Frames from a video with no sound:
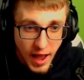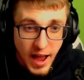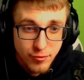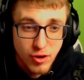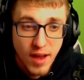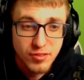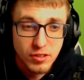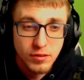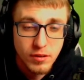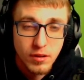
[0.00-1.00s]
I've drafted
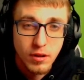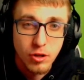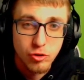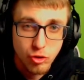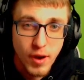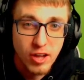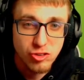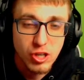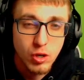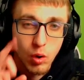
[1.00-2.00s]

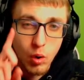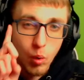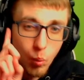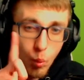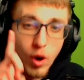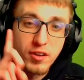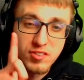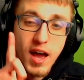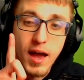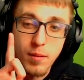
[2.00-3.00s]
Jirachi one
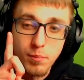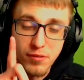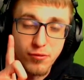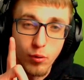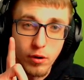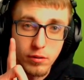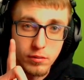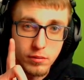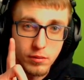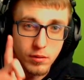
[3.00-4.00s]
time before.
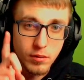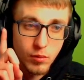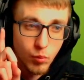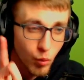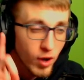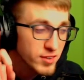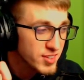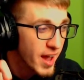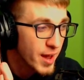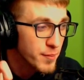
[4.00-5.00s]
One
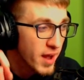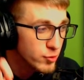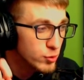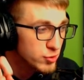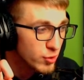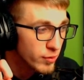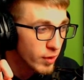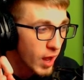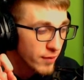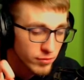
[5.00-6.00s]
time I've used
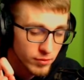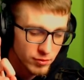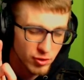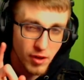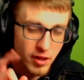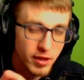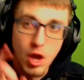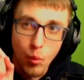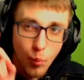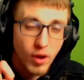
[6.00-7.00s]
Volley.
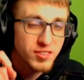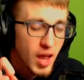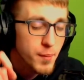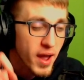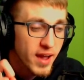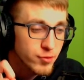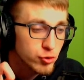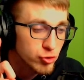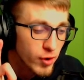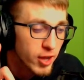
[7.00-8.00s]
One time I have
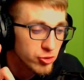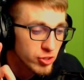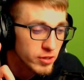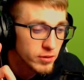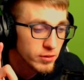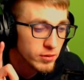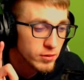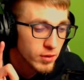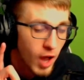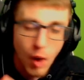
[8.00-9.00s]
used Jirachi.
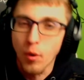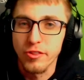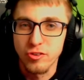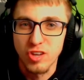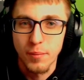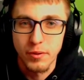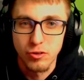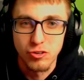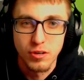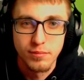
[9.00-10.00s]
I won the
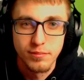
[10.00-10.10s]
championship.